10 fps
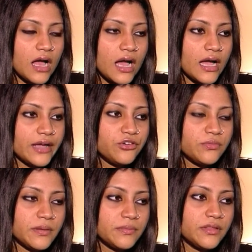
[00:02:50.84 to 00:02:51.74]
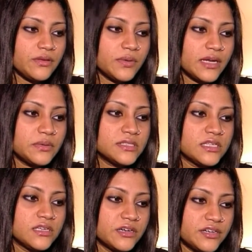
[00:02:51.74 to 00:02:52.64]
I remember that when I was
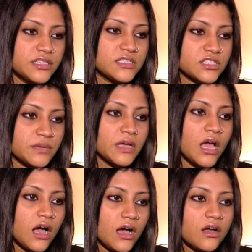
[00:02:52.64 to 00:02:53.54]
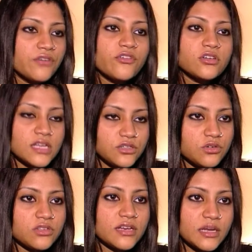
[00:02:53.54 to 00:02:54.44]
hearing the script, of course, I
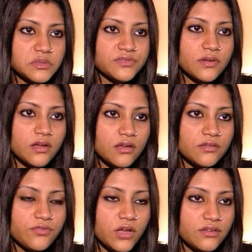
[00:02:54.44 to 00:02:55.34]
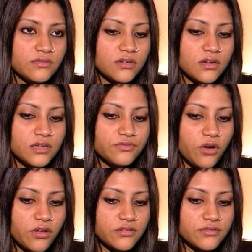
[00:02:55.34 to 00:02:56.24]
told you that I was
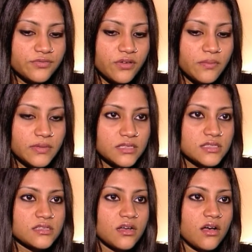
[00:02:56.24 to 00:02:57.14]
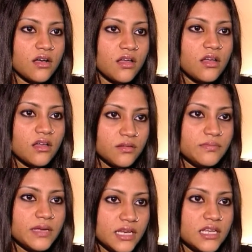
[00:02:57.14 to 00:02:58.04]
involved from its
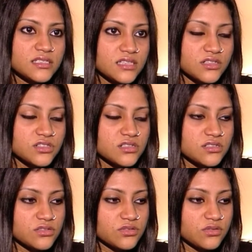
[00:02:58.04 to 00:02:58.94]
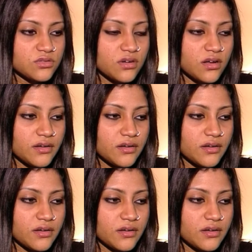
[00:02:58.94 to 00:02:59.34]
beginning stages. So,